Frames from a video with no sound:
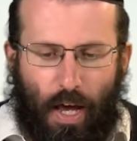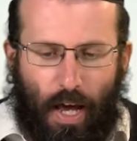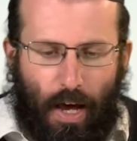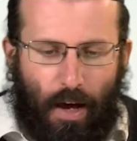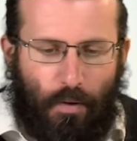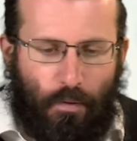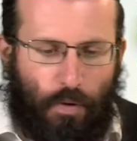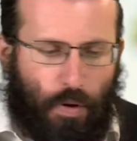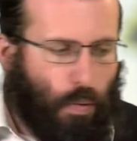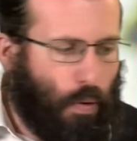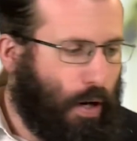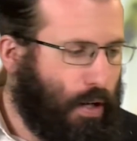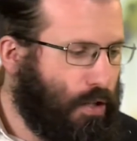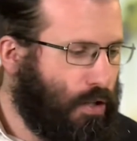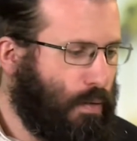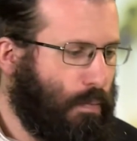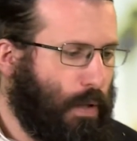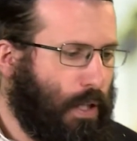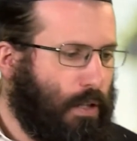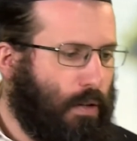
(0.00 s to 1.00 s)
Everyone
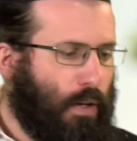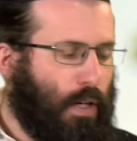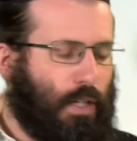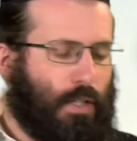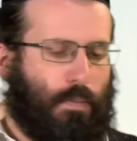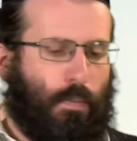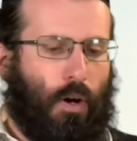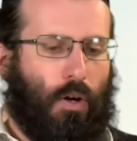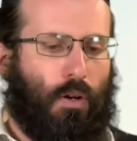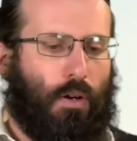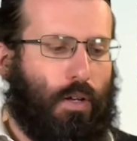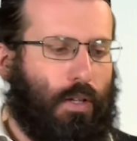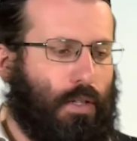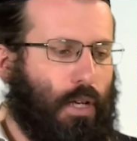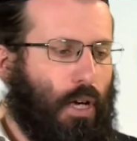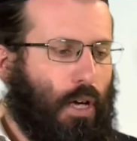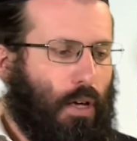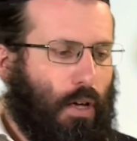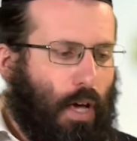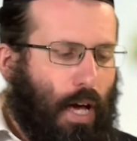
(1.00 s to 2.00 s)
should be doing a Spodidus.
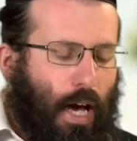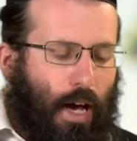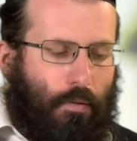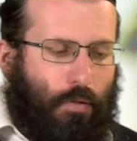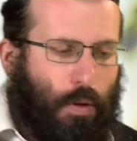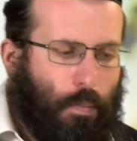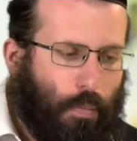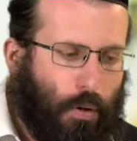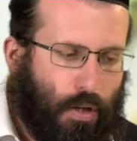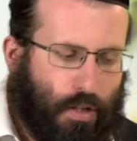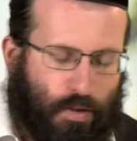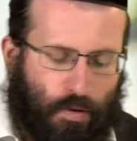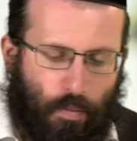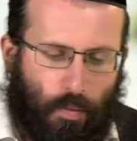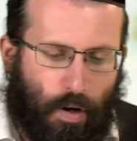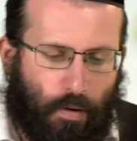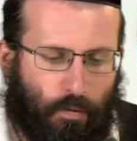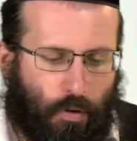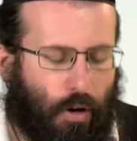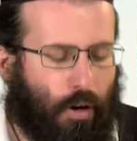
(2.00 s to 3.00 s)
You have the books
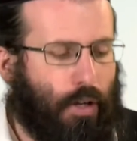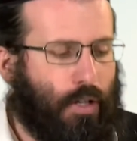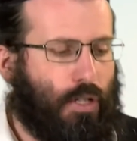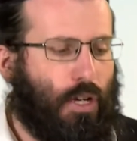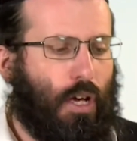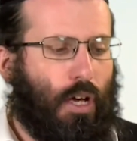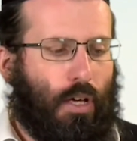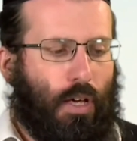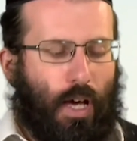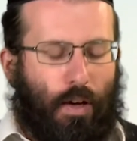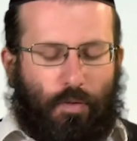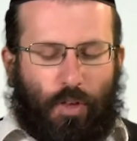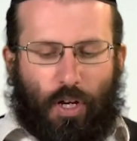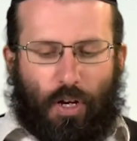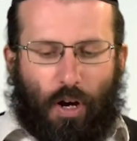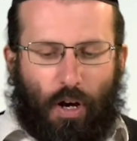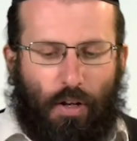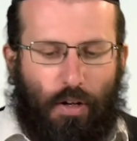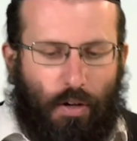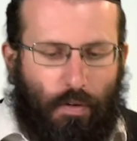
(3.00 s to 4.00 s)
from Rav Arush, you have the
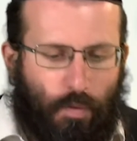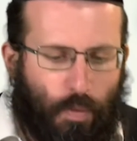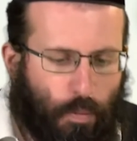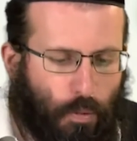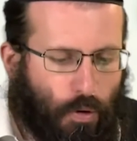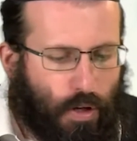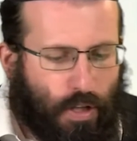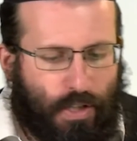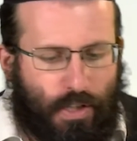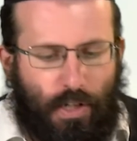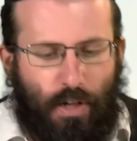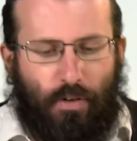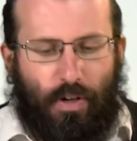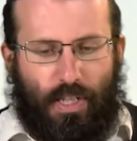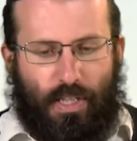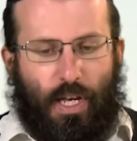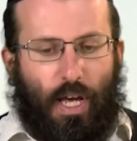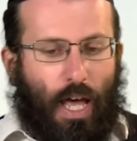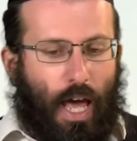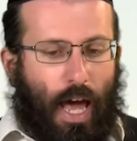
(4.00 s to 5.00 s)
Garden of Emuna
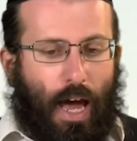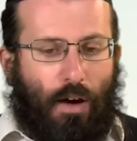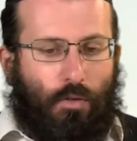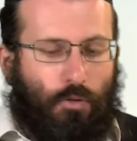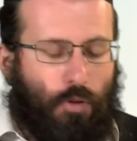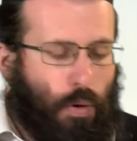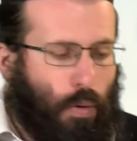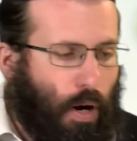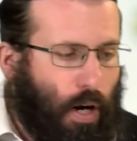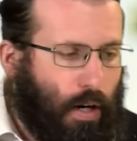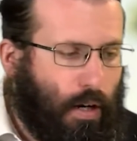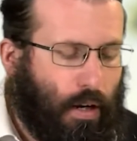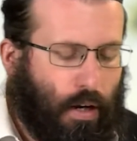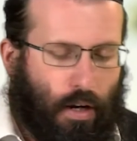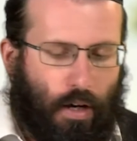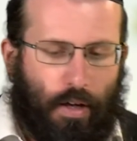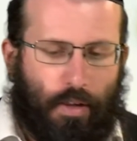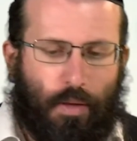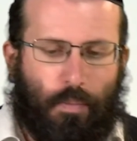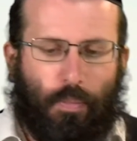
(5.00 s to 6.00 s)
series. Everyone can
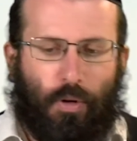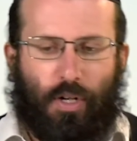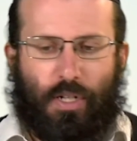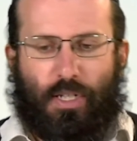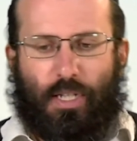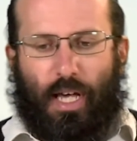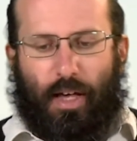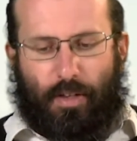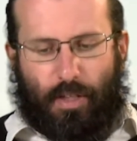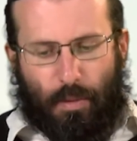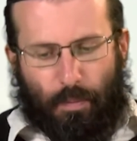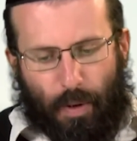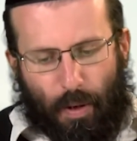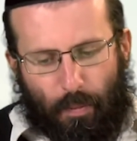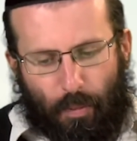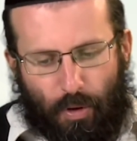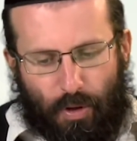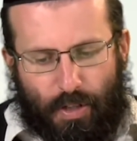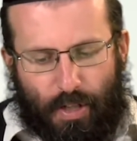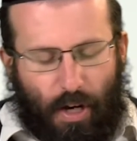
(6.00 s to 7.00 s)
learn the books now. There's a
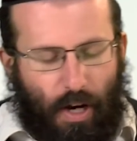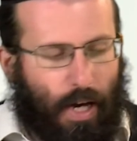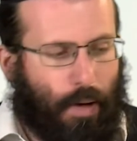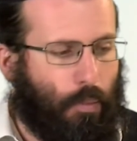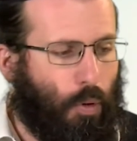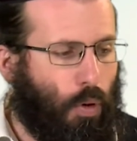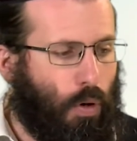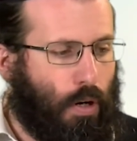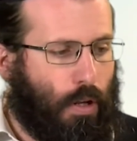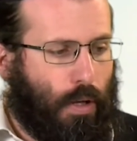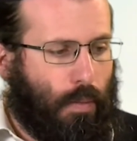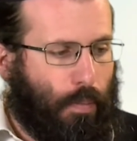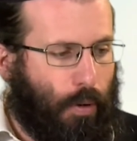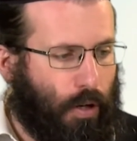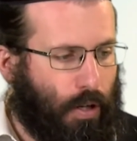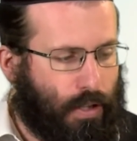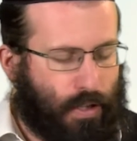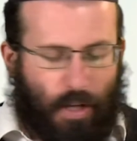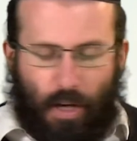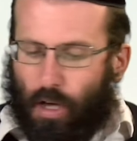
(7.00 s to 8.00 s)
bit more time. Order the
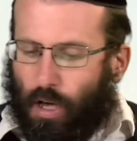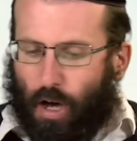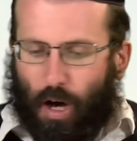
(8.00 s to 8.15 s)
books.